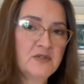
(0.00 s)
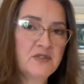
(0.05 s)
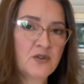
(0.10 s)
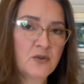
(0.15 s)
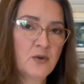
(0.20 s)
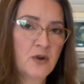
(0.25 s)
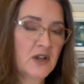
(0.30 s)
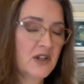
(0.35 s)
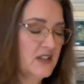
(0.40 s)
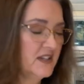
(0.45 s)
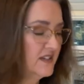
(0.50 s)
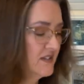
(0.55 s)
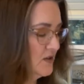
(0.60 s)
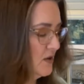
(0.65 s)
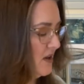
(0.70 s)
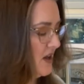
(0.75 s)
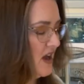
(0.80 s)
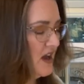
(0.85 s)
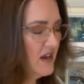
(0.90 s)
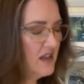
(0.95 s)
so quickly. So
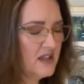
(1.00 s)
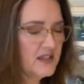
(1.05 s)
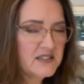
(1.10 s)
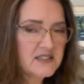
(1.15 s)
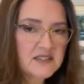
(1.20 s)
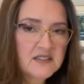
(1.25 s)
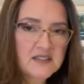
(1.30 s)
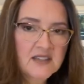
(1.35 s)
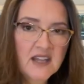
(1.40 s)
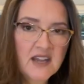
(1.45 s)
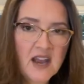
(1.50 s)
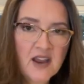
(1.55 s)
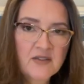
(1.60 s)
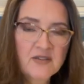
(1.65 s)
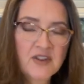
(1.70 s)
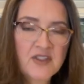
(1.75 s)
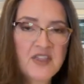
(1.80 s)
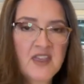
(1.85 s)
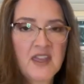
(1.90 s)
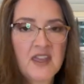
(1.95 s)
I kind of like to get
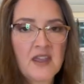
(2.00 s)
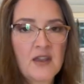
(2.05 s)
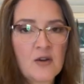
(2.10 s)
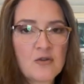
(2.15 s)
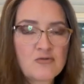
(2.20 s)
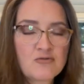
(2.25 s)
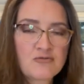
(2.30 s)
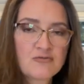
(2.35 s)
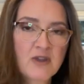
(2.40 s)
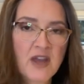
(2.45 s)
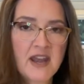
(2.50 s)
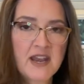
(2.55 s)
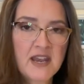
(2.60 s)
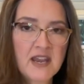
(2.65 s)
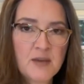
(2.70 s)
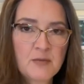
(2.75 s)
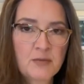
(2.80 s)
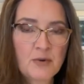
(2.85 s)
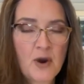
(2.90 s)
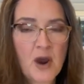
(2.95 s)
everything
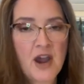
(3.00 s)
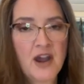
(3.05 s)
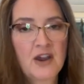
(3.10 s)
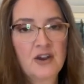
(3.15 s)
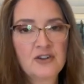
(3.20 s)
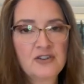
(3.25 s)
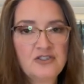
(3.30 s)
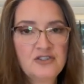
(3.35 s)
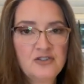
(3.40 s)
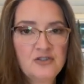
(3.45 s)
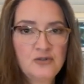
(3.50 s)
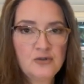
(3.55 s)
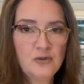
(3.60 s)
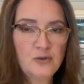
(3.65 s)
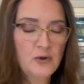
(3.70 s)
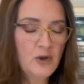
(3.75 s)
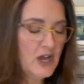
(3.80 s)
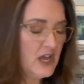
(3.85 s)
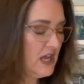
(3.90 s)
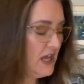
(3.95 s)
ready prior
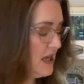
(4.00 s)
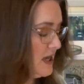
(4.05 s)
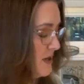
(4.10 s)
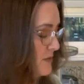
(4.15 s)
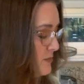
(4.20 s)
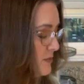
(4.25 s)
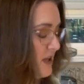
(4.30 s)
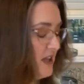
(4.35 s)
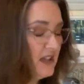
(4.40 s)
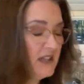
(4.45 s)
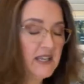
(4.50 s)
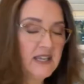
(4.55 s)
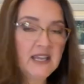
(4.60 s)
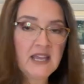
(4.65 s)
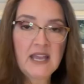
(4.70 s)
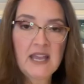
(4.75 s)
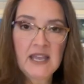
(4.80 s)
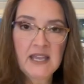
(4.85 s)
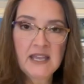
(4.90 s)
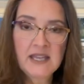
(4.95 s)
to
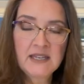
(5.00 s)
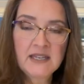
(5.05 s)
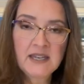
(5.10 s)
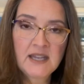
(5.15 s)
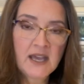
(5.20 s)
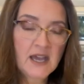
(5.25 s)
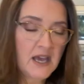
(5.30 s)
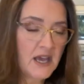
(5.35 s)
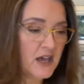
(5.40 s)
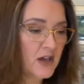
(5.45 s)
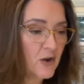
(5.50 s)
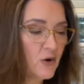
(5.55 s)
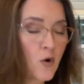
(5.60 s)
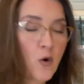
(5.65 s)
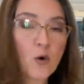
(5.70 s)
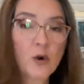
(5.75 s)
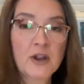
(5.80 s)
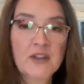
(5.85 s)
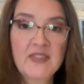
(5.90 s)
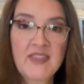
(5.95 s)
peeling and uh,
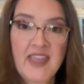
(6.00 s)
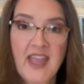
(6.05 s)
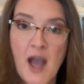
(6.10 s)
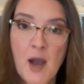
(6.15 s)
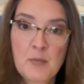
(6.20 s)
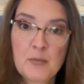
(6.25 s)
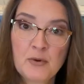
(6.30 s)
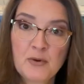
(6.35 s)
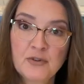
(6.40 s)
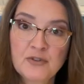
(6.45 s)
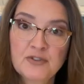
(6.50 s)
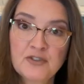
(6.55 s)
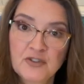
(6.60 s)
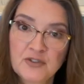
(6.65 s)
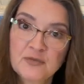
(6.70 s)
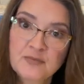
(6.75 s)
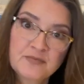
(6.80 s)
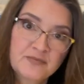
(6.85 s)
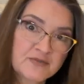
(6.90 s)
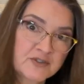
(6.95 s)
pouring the apples.
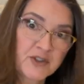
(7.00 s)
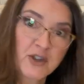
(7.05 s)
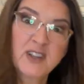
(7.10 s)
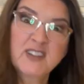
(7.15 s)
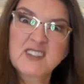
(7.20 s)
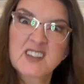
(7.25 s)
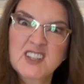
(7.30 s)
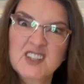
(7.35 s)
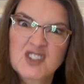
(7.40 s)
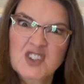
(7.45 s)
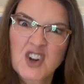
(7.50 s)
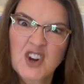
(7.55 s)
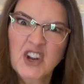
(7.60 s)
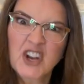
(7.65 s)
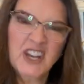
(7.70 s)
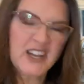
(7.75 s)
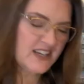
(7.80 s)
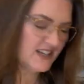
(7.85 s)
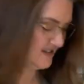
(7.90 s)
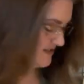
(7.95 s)
So let's get started.